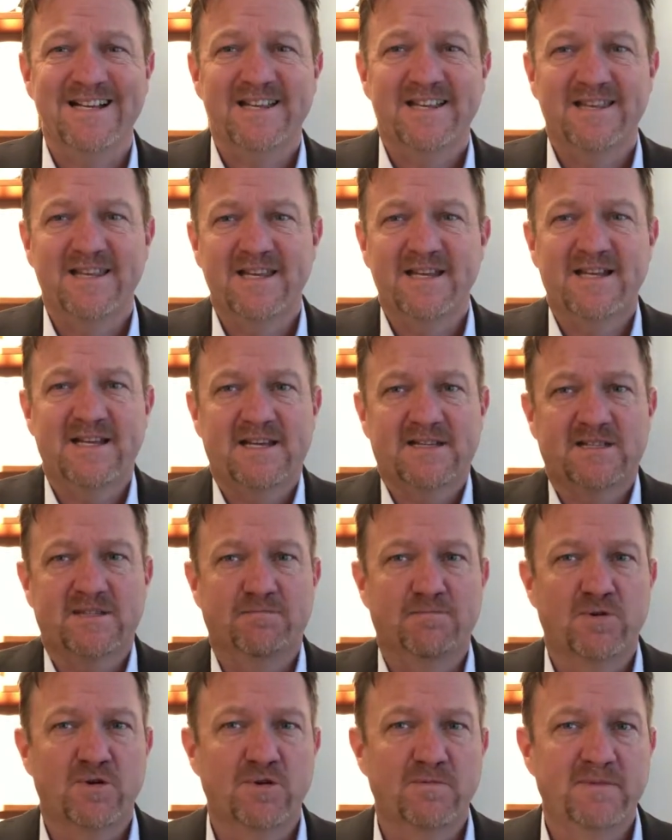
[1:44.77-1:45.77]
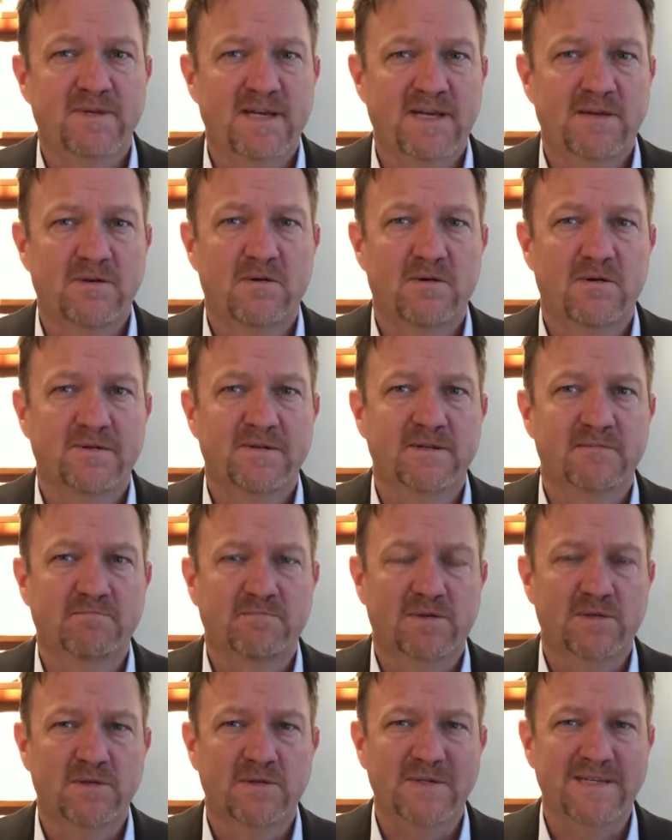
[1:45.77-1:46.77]
Then it has to permeate all the
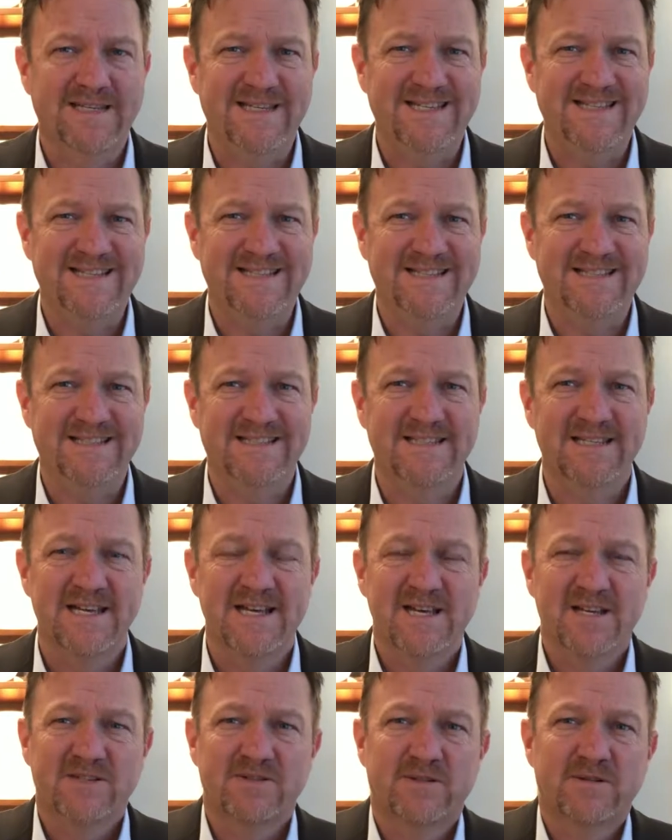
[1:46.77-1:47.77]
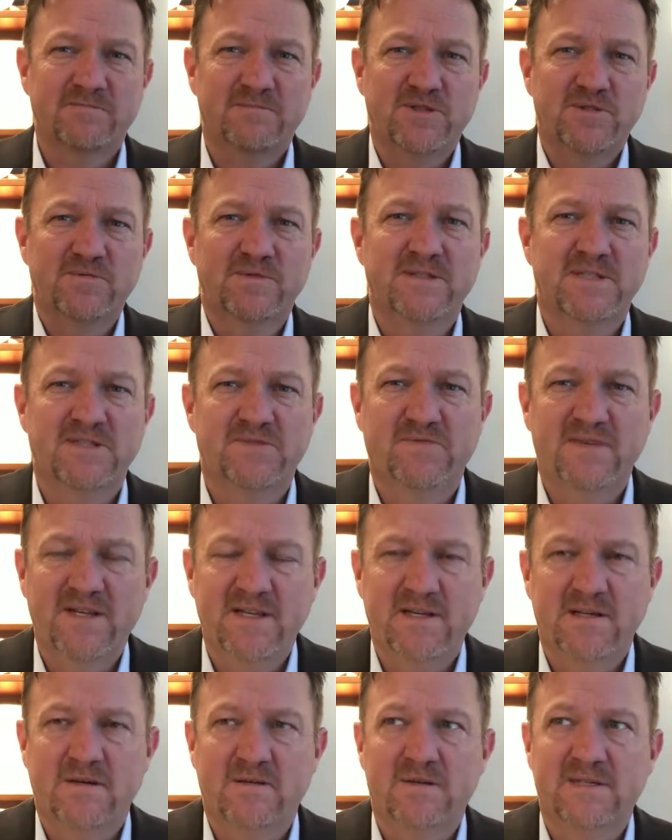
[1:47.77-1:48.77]
employees. So I'm doing this
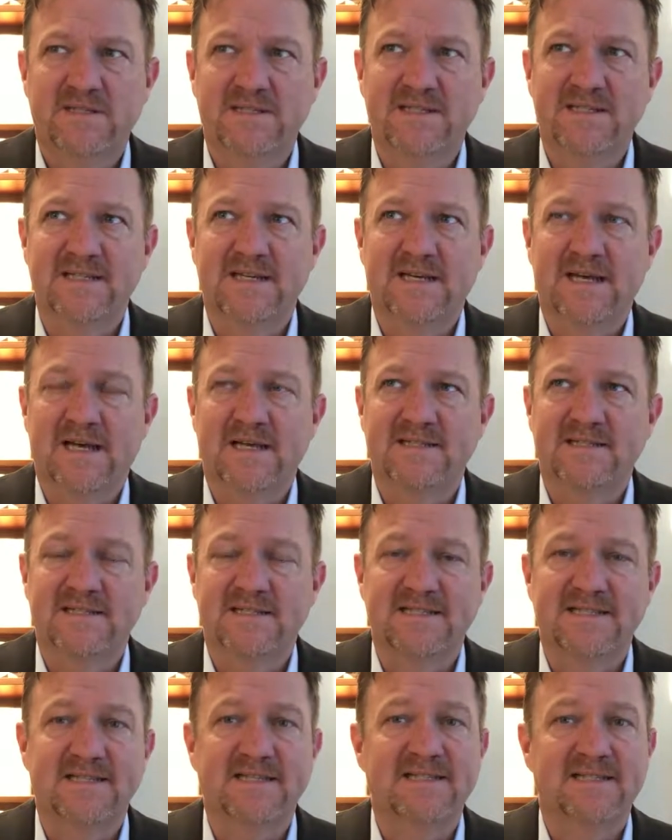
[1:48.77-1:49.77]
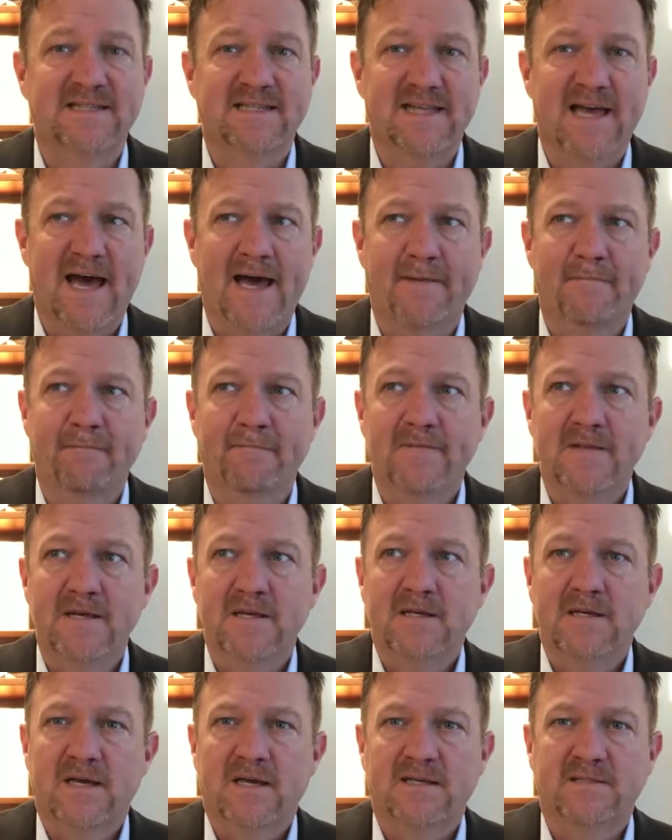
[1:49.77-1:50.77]
video as an assist to that,
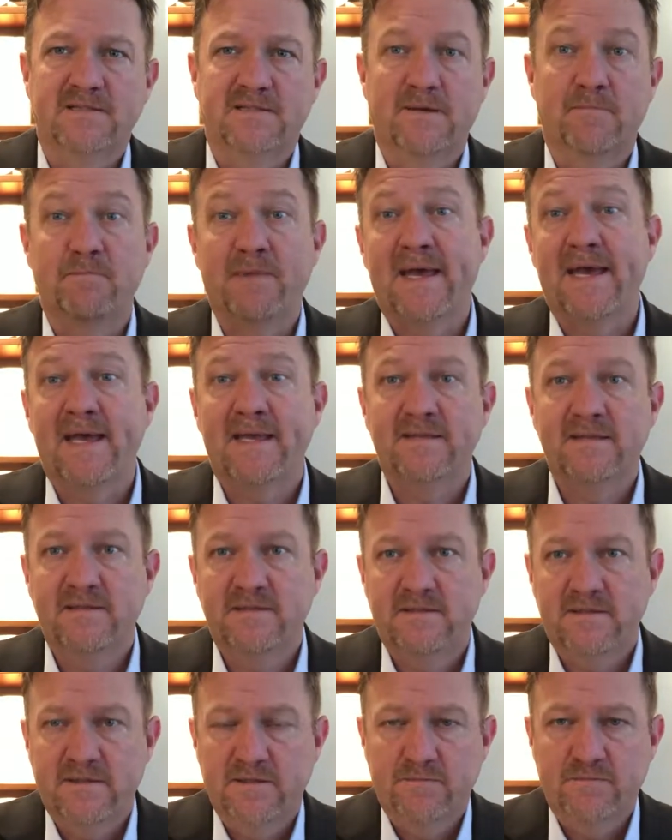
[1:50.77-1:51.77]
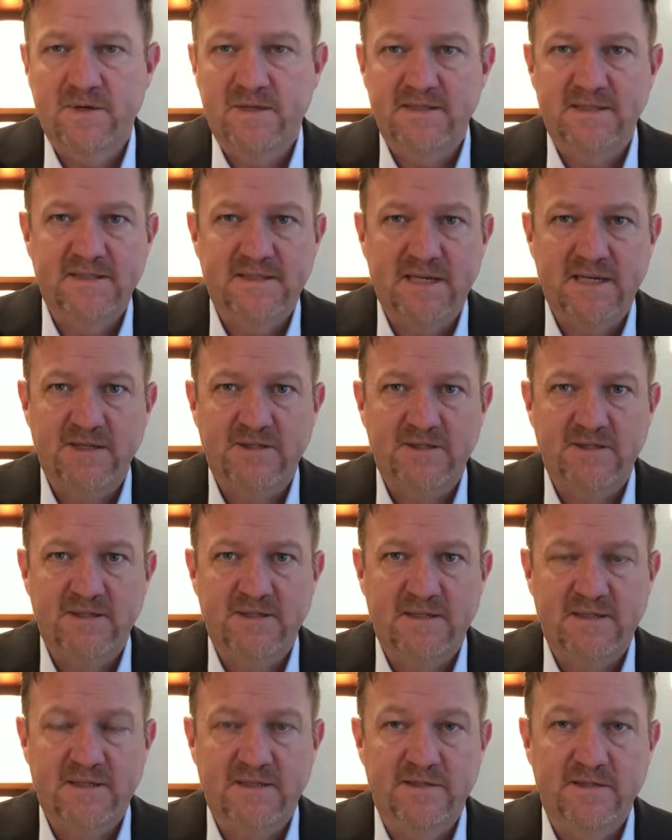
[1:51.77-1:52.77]
as a companion to the
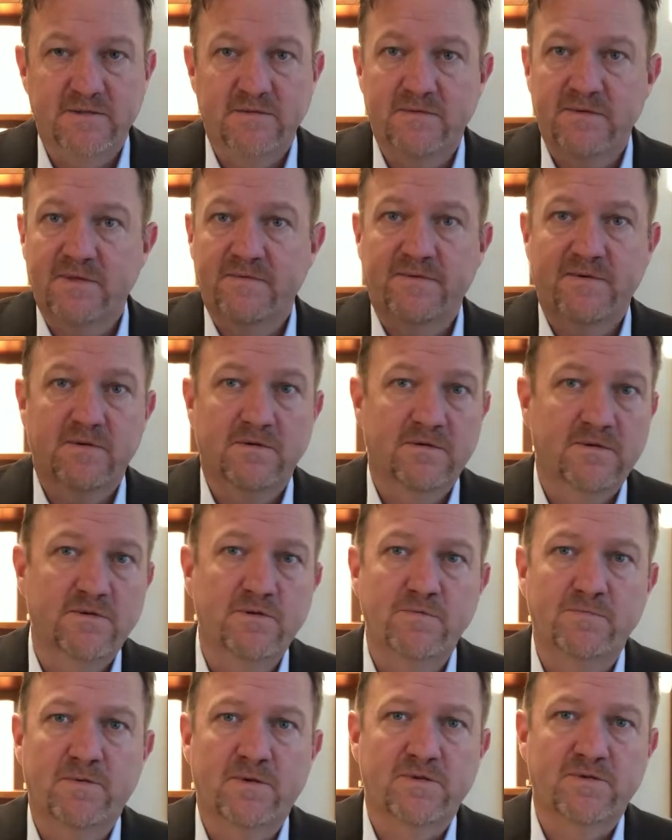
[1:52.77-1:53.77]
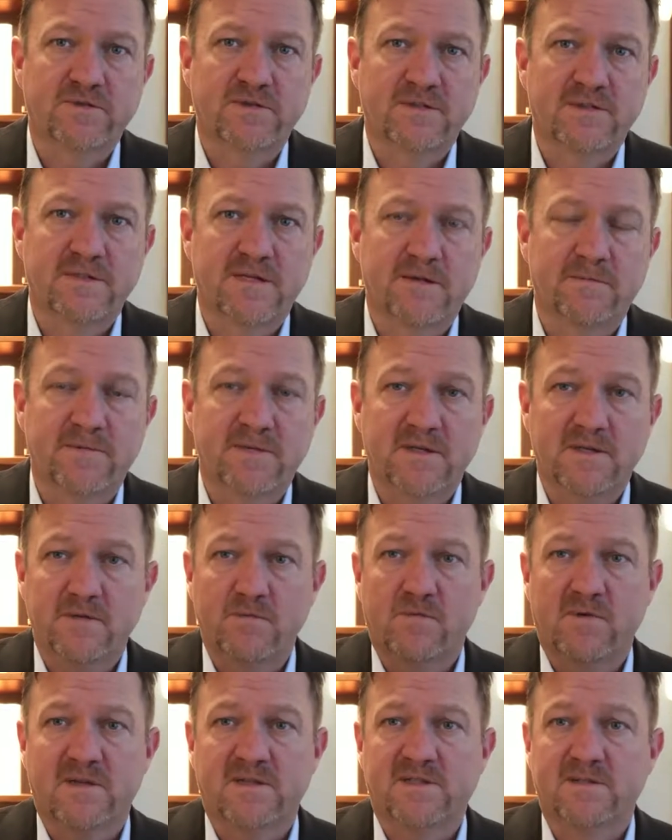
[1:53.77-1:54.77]
presentations that I do. And if you're a new person coming in,
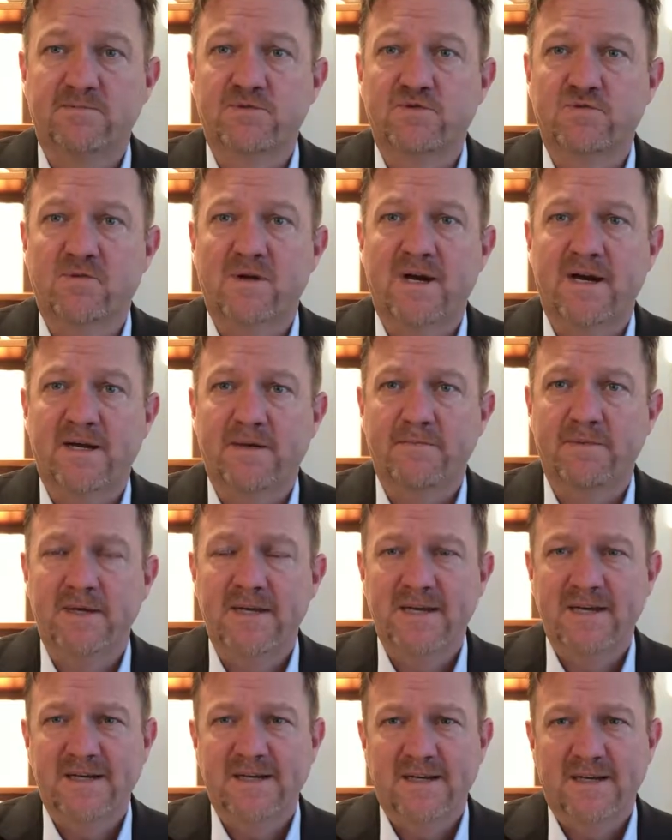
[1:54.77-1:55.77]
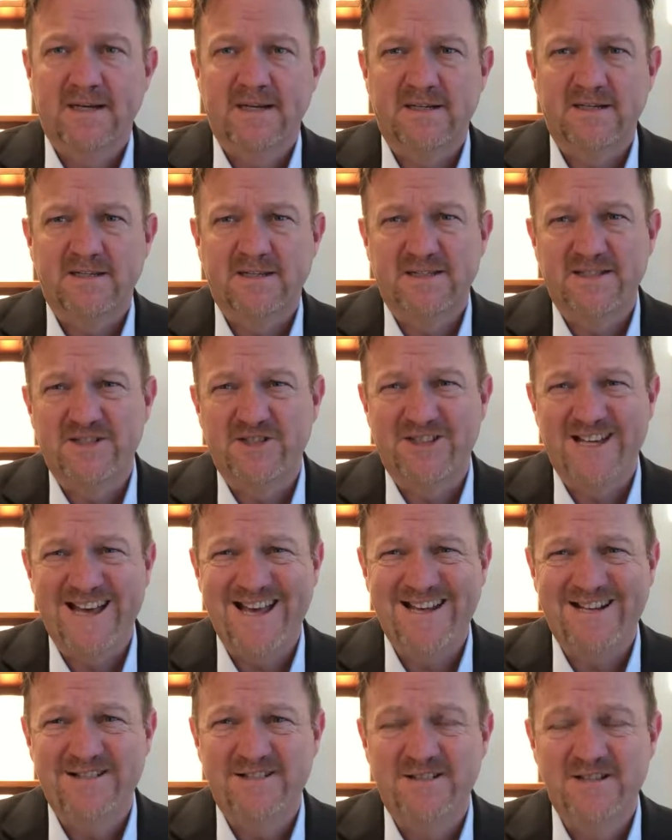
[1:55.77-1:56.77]
you want to subscribe to the
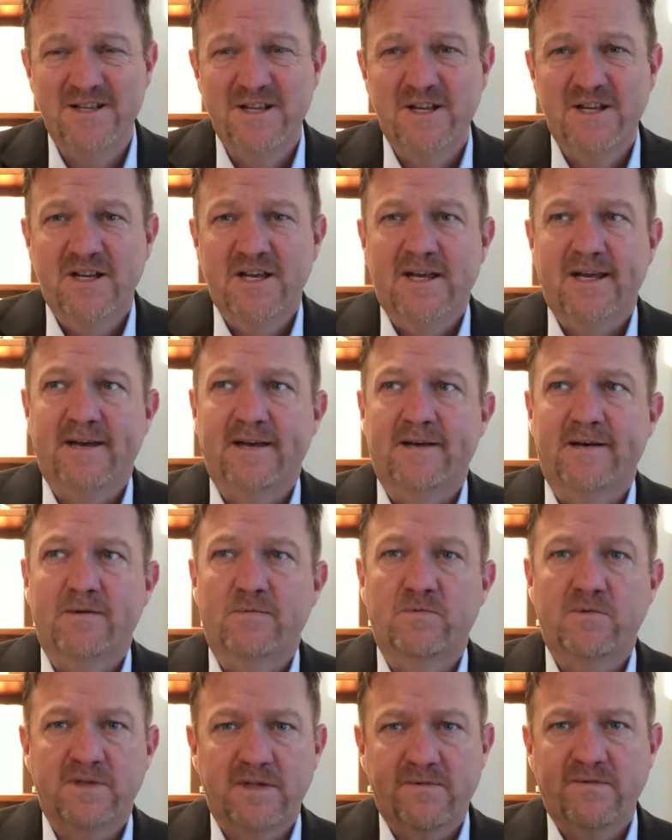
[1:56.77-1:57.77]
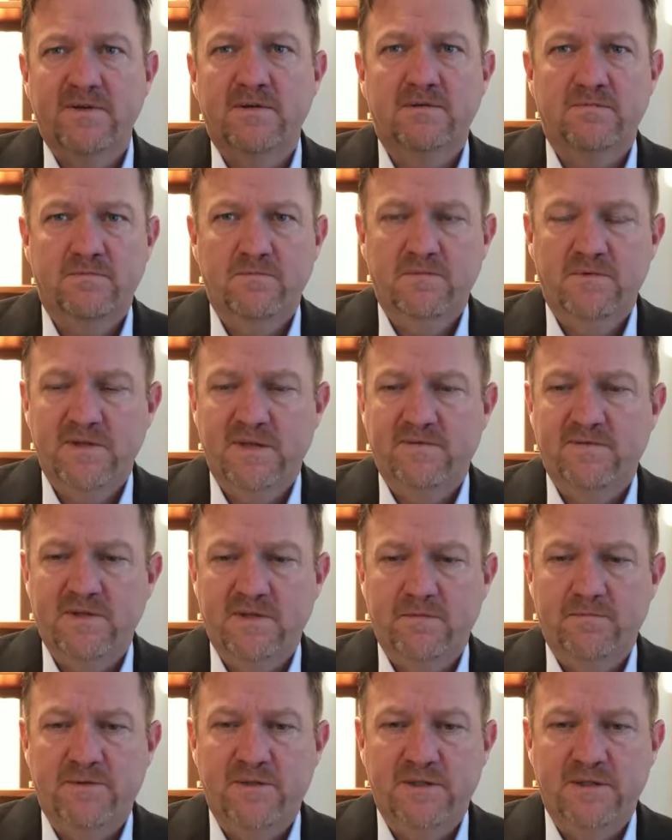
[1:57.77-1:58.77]
channel, we'll give you
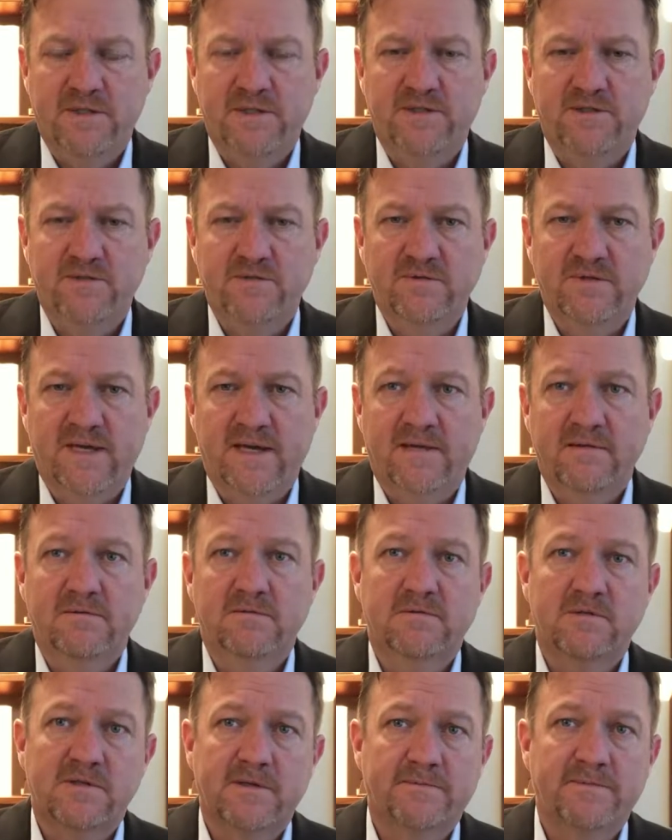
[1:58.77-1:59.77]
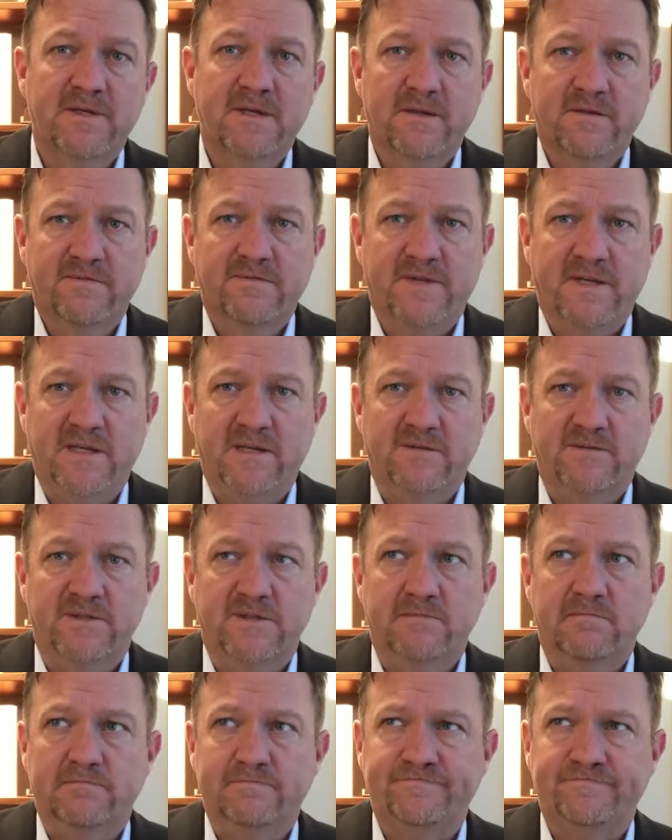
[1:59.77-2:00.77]
the ability to do that and look up the other videos.